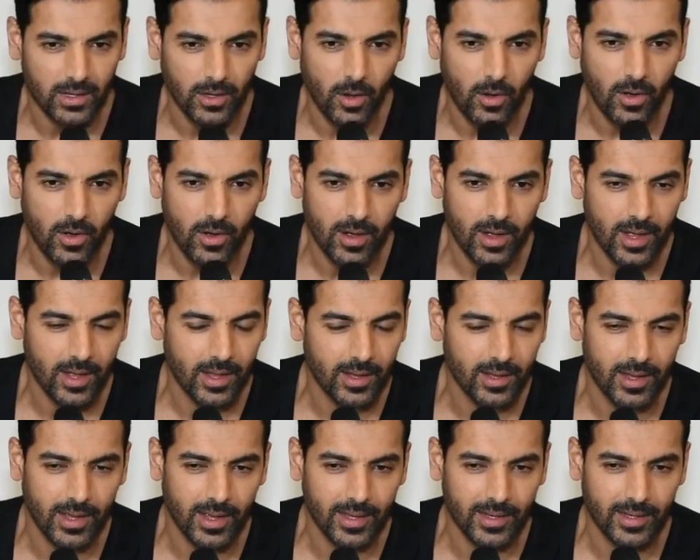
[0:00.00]
No,
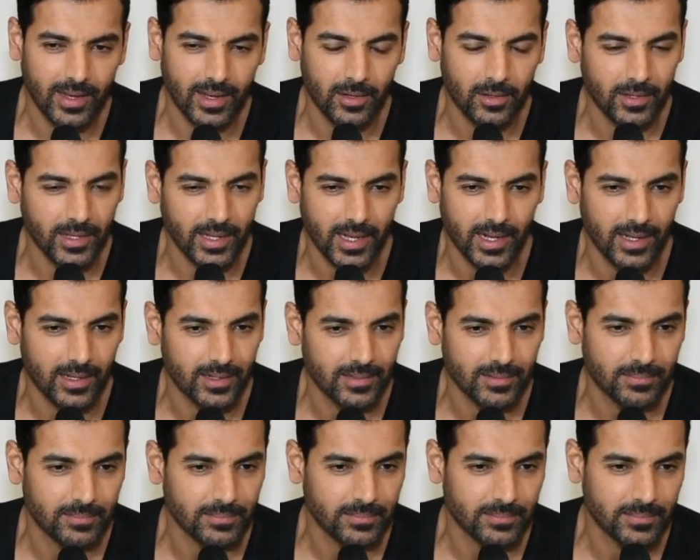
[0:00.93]
I don't think
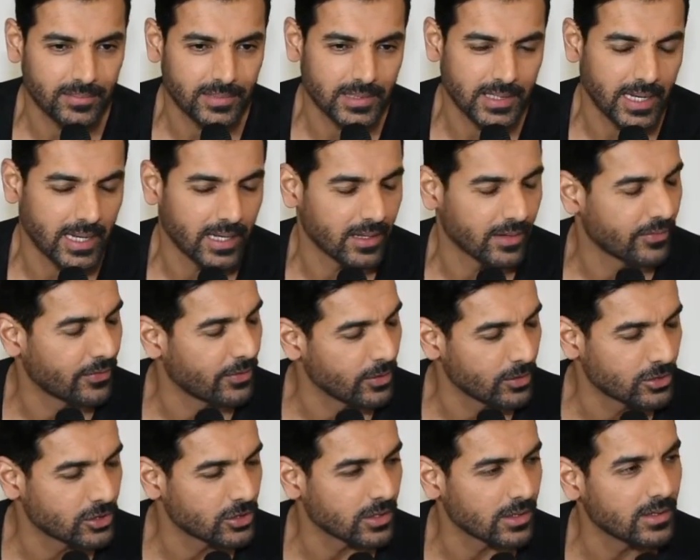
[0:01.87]
I'll sing in the
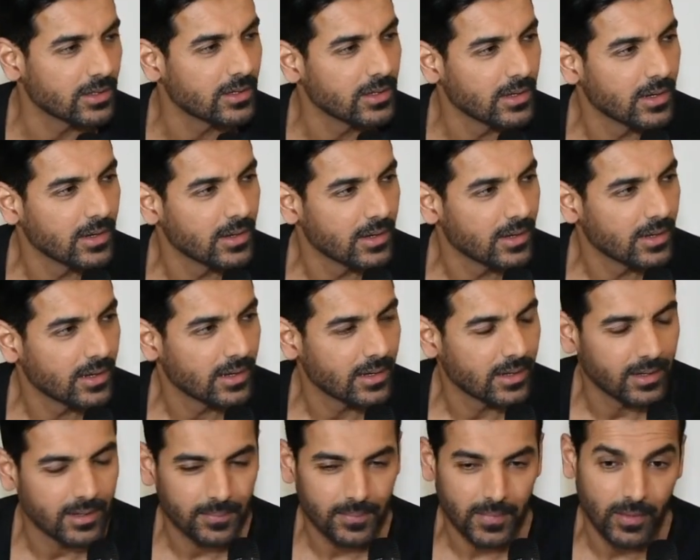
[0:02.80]
future,
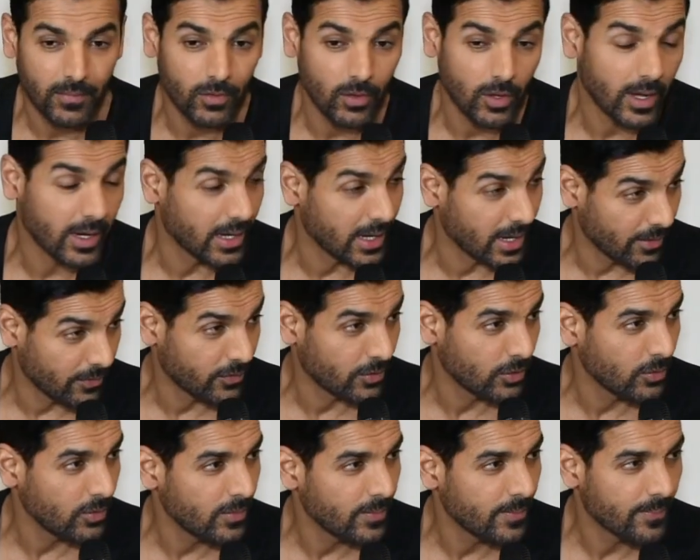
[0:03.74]
even though I'd love
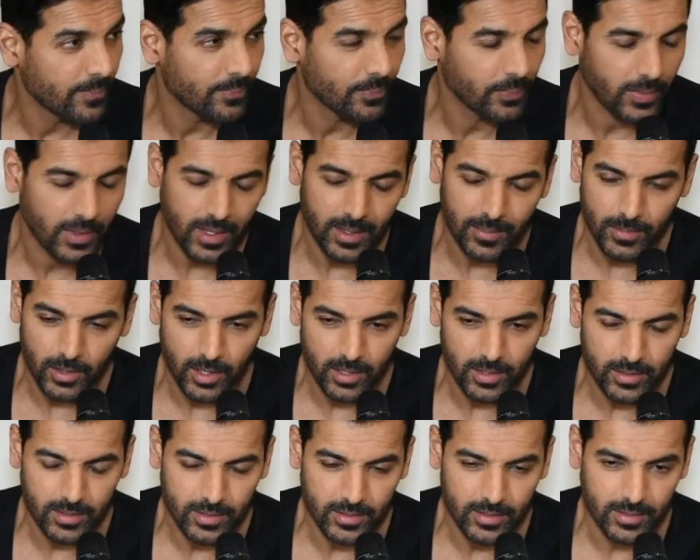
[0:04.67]
to. I'm
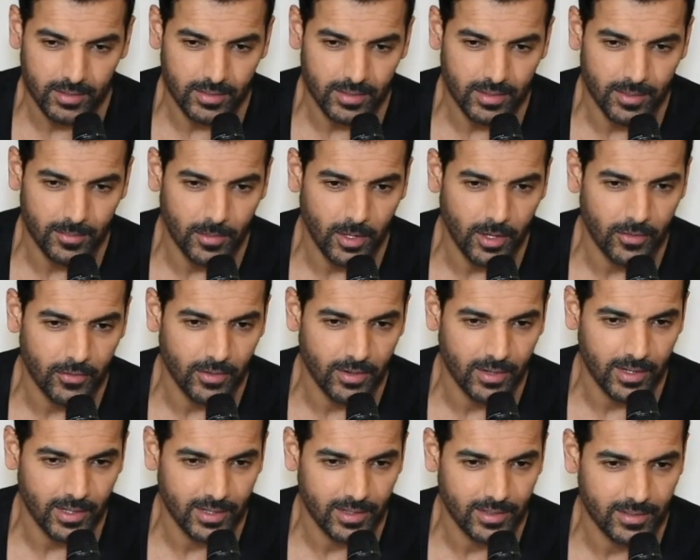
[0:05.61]
not
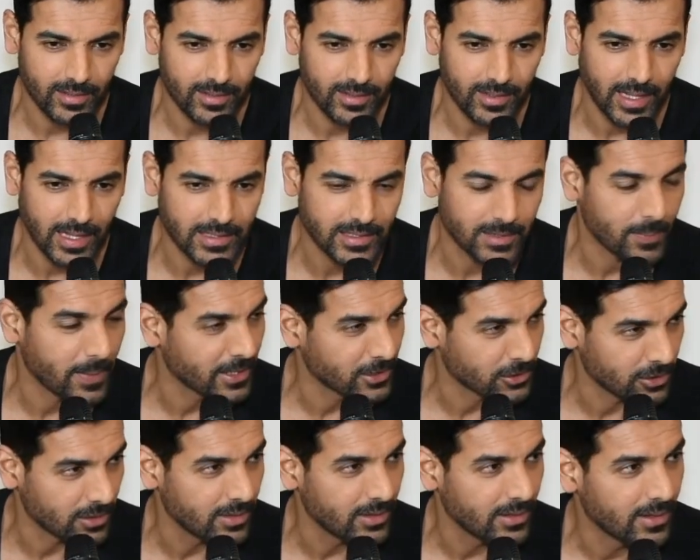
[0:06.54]
really that
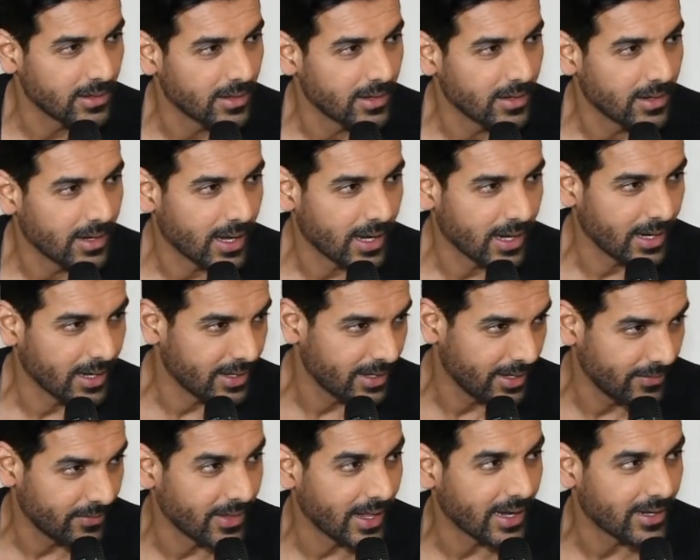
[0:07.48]
special, and I'll
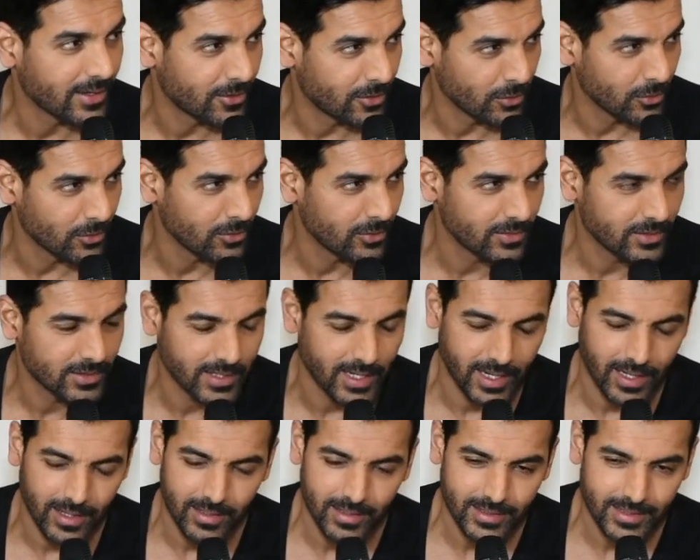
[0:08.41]
leave that to
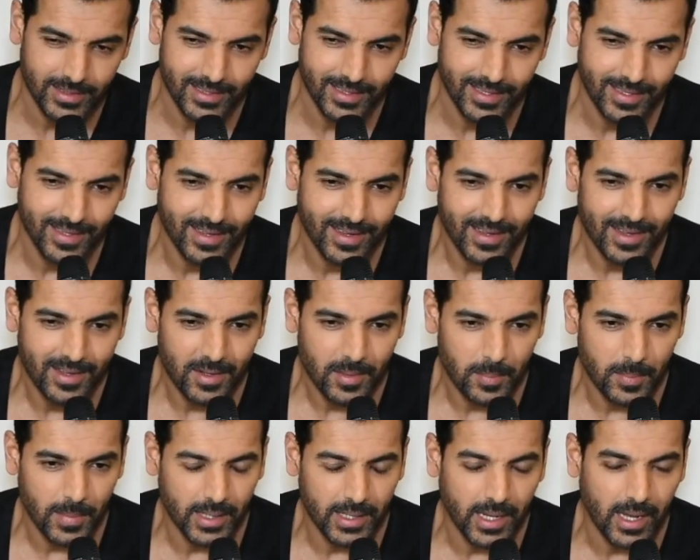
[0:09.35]
singers.
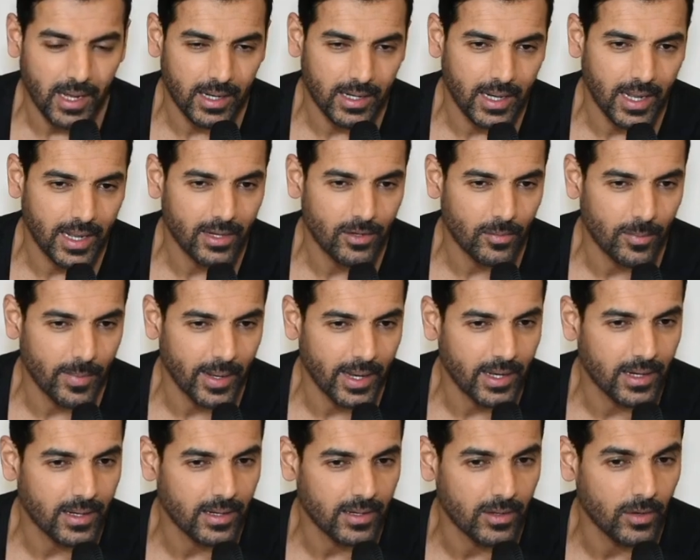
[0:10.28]
But yeah, I'd like to
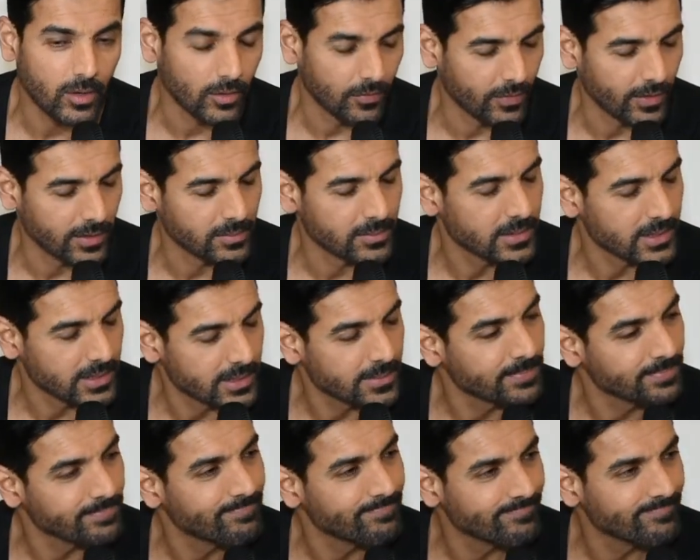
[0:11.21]
make good films.